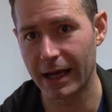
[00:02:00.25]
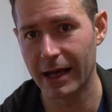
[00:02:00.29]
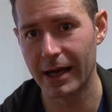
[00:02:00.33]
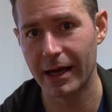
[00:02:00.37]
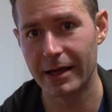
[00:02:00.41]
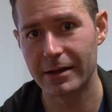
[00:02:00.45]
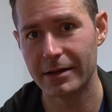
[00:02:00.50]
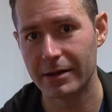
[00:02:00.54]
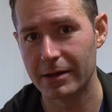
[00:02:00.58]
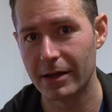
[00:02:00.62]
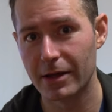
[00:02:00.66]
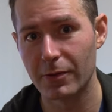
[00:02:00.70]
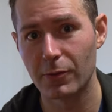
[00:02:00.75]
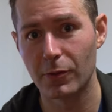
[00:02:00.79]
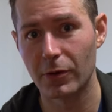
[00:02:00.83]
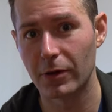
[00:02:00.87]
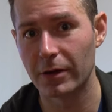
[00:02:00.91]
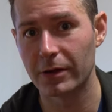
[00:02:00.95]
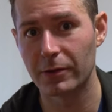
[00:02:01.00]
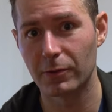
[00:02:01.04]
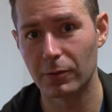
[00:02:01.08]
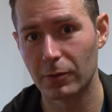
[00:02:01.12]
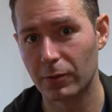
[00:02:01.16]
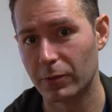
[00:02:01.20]
and they
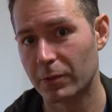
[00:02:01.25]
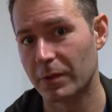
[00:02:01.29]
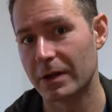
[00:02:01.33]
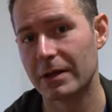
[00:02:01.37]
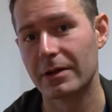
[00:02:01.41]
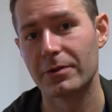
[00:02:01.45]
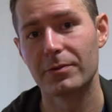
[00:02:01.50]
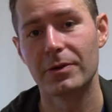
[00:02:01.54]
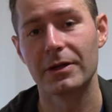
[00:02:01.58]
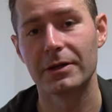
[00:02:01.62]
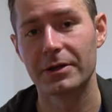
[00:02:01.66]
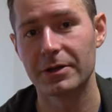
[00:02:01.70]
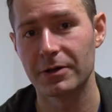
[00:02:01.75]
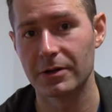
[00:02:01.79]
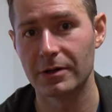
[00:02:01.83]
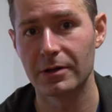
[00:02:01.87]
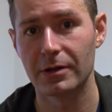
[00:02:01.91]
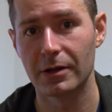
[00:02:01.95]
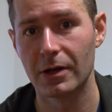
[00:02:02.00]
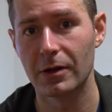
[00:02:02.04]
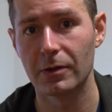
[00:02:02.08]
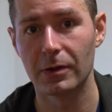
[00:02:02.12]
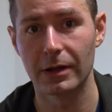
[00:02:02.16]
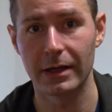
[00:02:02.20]
work really, really good in
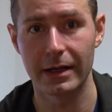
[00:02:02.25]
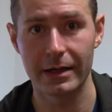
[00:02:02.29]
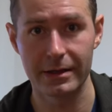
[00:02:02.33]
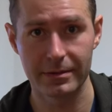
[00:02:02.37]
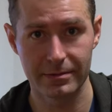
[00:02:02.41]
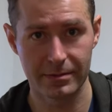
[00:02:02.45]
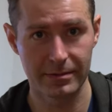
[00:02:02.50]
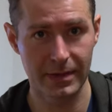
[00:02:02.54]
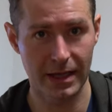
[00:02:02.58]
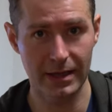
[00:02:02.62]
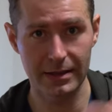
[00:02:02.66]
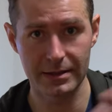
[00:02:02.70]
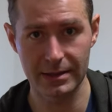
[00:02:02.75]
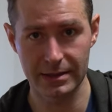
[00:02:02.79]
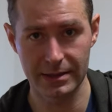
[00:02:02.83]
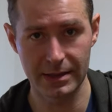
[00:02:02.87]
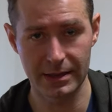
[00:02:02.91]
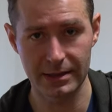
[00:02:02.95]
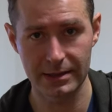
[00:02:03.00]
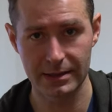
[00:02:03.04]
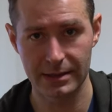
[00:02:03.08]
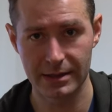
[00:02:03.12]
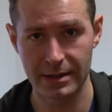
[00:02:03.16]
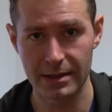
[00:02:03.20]
low light, as
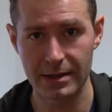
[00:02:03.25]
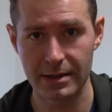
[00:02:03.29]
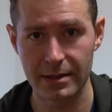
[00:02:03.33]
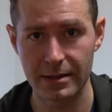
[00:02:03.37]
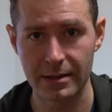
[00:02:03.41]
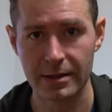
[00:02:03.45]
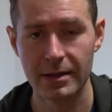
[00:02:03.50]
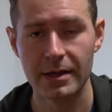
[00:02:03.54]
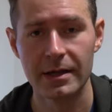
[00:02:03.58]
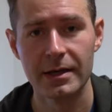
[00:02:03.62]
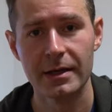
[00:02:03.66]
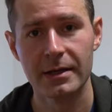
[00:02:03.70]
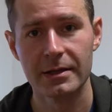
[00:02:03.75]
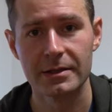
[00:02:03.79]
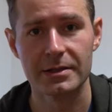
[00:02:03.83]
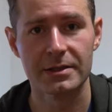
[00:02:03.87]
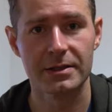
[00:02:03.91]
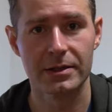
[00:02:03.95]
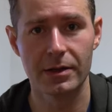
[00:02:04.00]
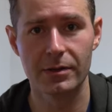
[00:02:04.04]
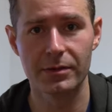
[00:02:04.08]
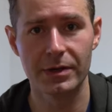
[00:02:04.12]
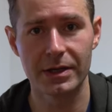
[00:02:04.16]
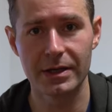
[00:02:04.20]
does the
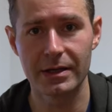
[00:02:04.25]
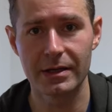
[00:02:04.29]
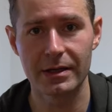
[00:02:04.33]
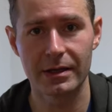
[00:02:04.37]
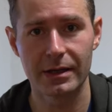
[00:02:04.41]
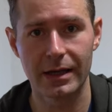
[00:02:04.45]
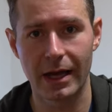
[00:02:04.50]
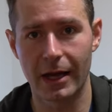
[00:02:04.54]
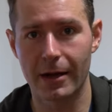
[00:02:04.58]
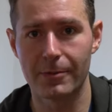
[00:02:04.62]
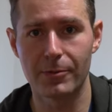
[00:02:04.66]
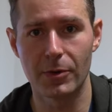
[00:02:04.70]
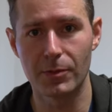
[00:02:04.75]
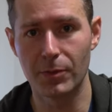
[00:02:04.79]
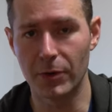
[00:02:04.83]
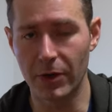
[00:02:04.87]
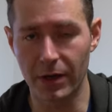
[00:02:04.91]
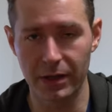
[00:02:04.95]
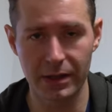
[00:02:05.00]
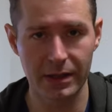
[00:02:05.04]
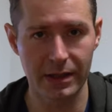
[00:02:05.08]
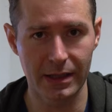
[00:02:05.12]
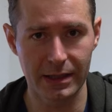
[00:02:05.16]
Sony camera body.